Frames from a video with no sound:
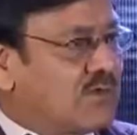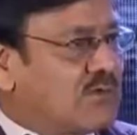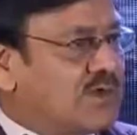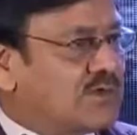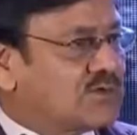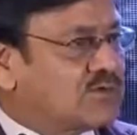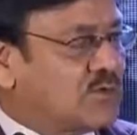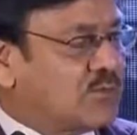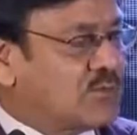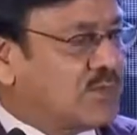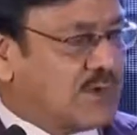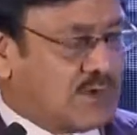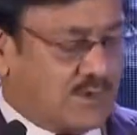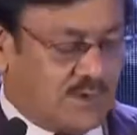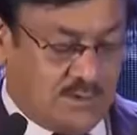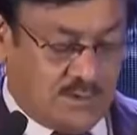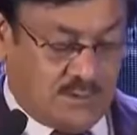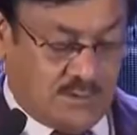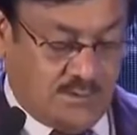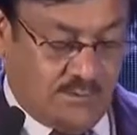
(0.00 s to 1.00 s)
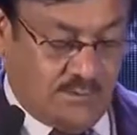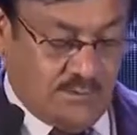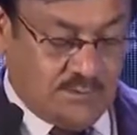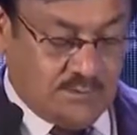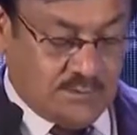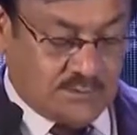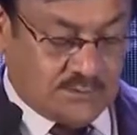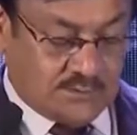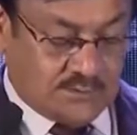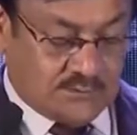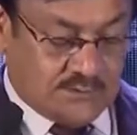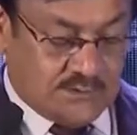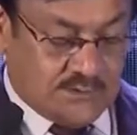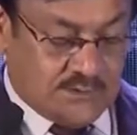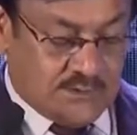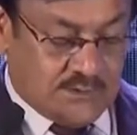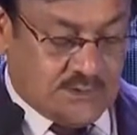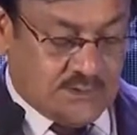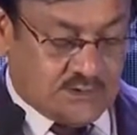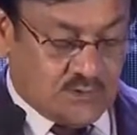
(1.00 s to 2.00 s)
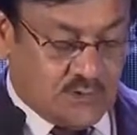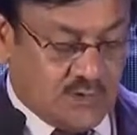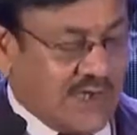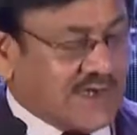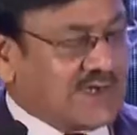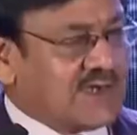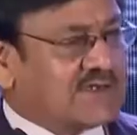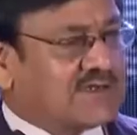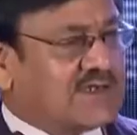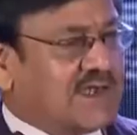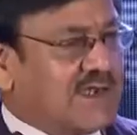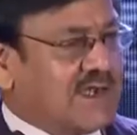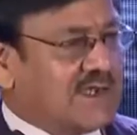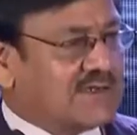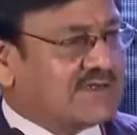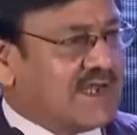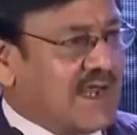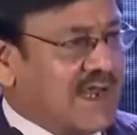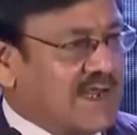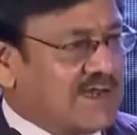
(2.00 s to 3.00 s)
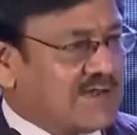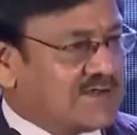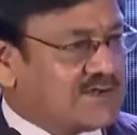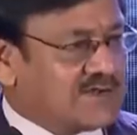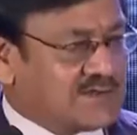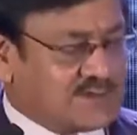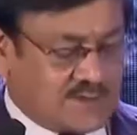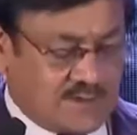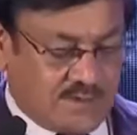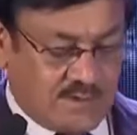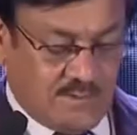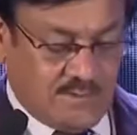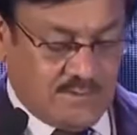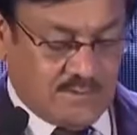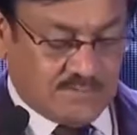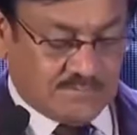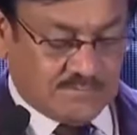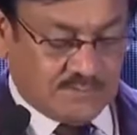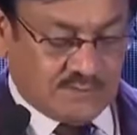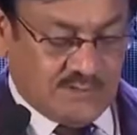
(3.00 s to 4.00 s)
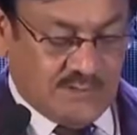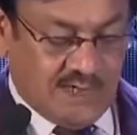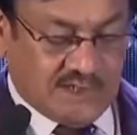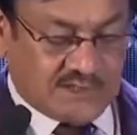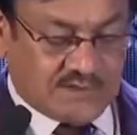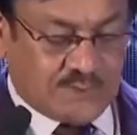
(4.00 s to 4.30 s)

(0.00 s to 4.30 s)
was open. So let us energize and